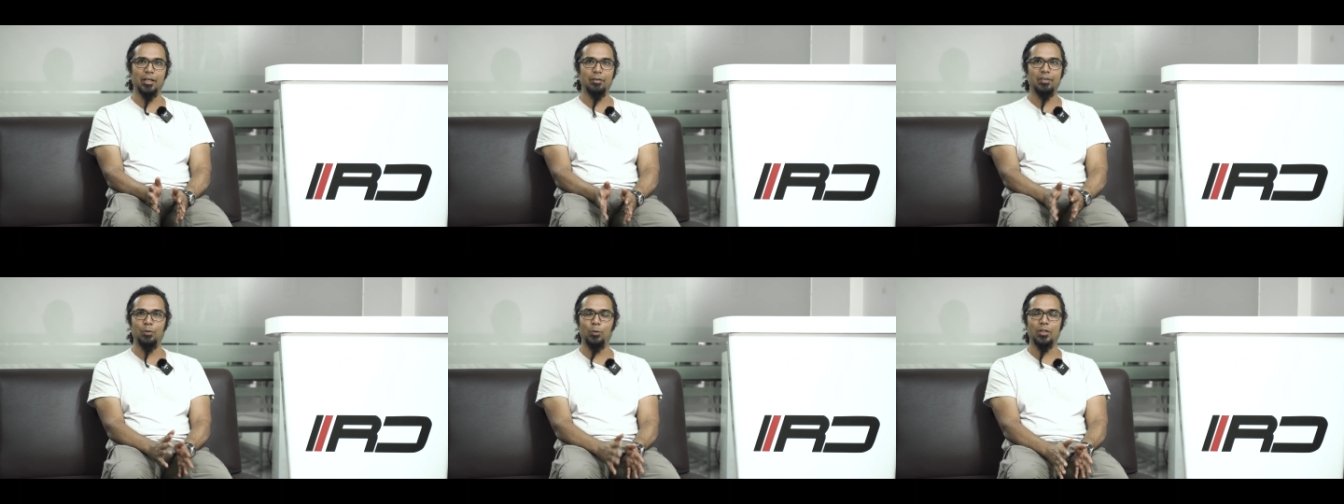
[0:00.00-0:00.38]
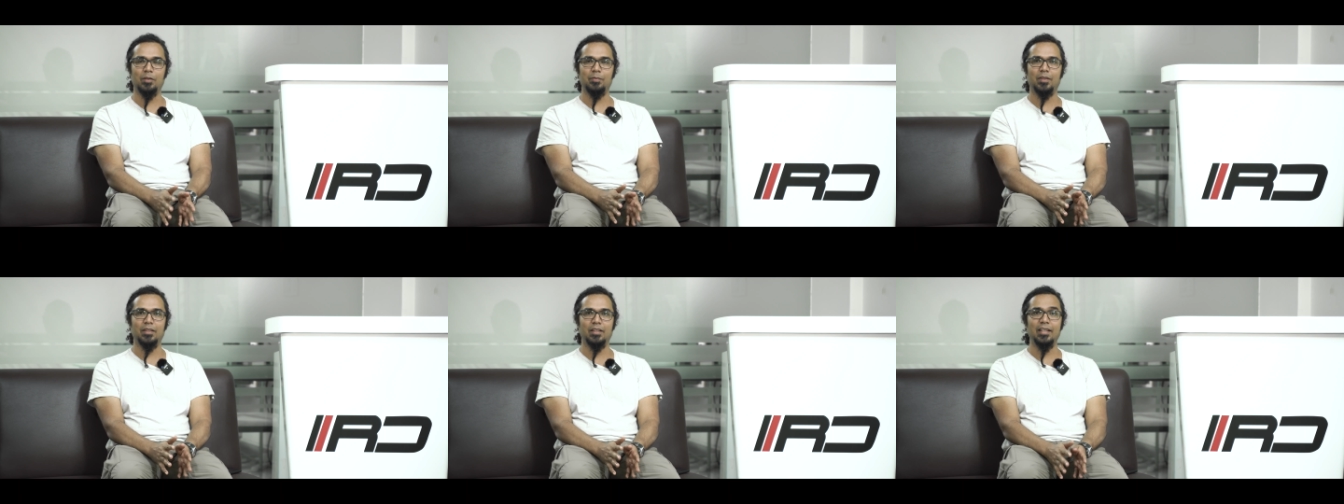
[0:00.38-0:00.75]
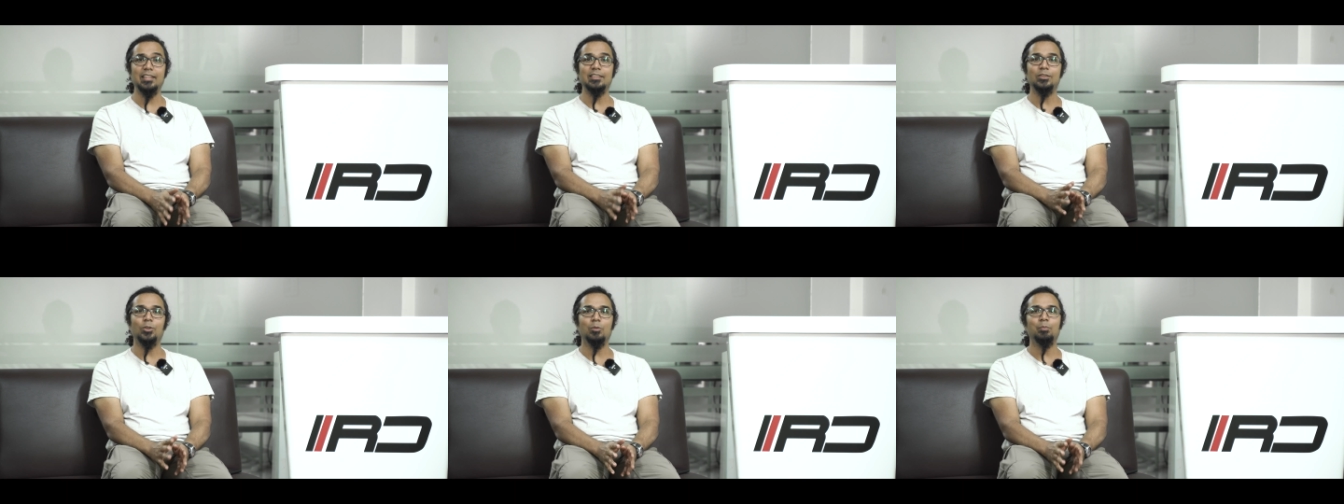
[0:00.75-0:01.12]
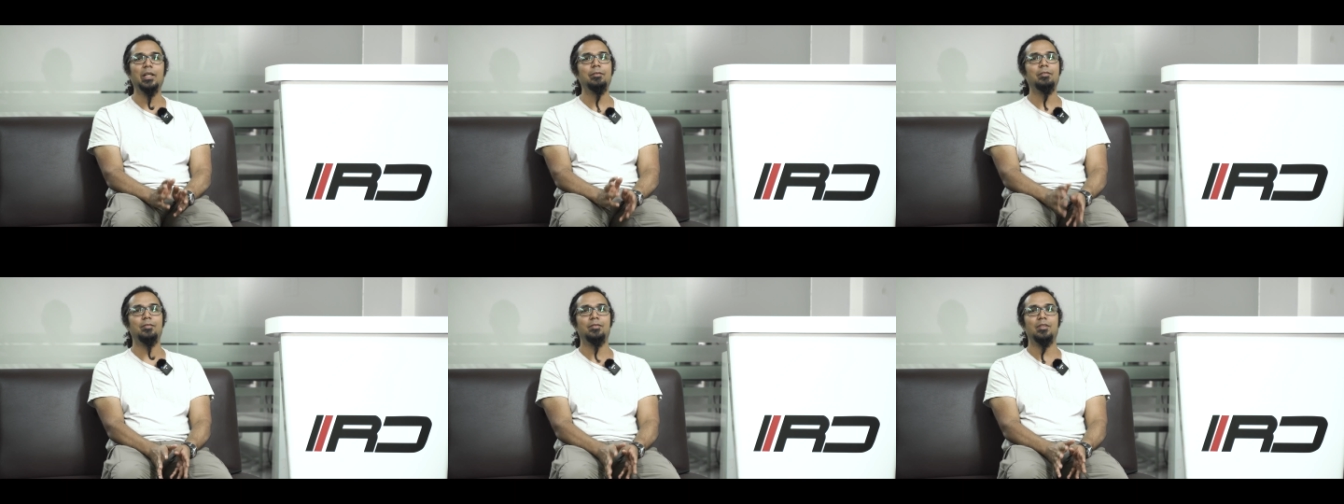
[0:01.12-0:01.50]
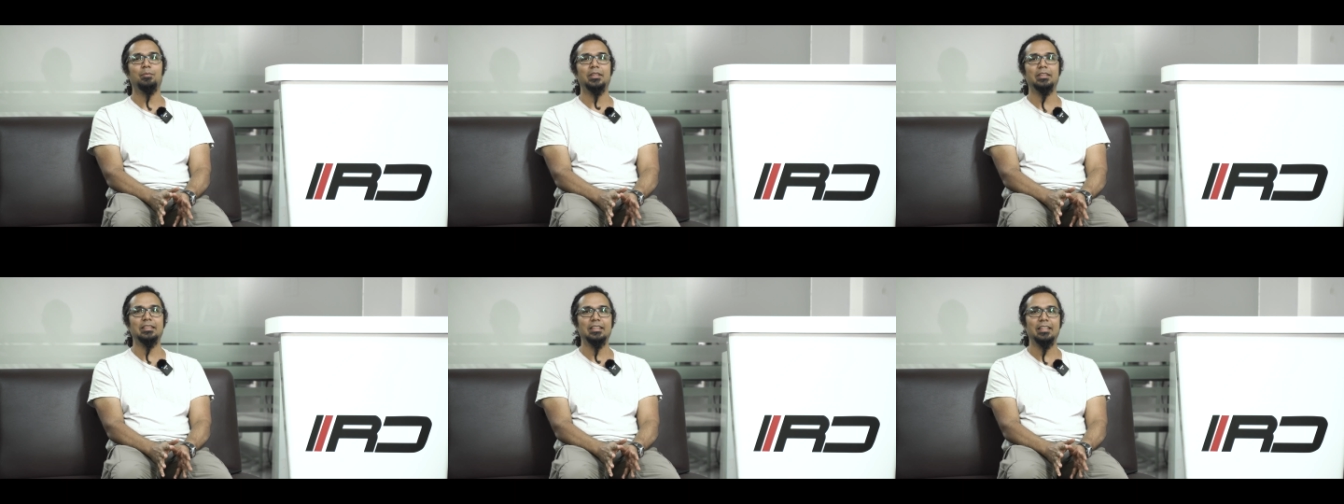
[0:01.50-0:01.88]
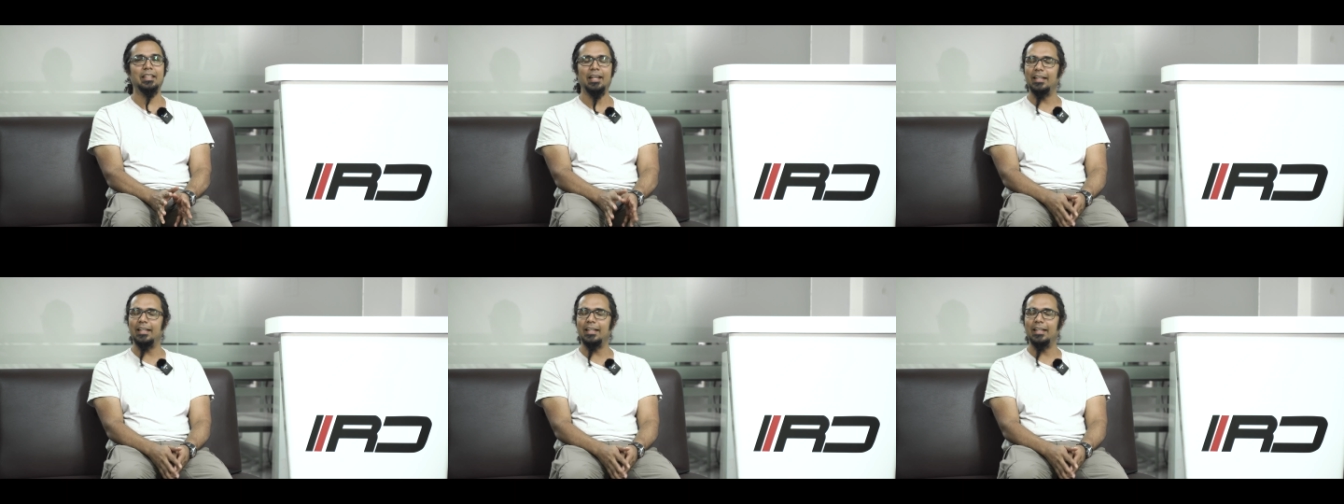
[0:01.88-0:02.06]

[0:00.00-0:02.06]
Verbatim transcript: Enfield, whatever, is going to benefit from this.